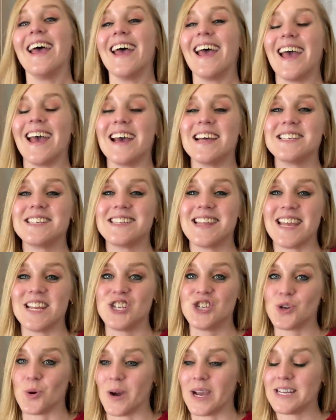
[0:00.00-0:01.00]
and they
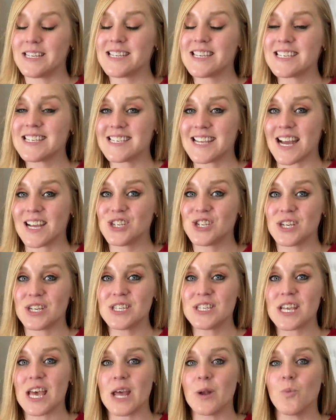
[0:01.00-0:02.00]
joined the
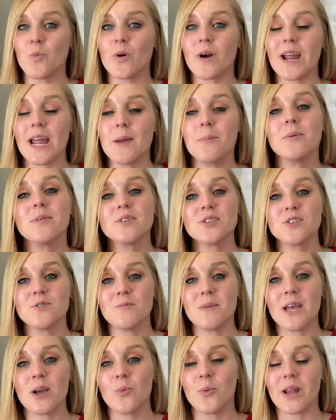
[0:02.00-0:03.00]
sections and were able to
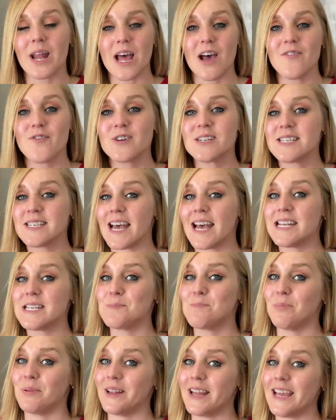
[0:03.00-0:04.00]
make whatever size
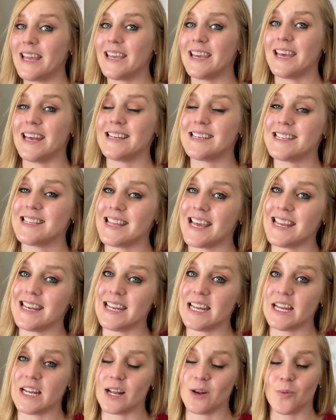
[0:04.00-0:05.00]
blanket they
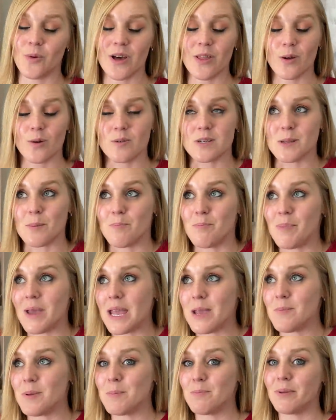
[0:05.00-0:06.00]
needed, whether it was a
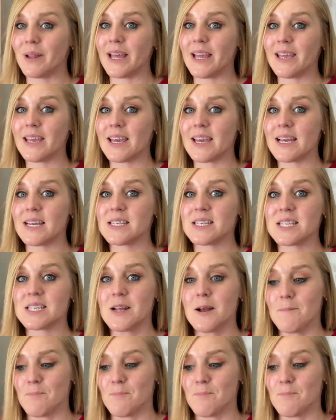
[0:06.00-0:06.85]
baby blanket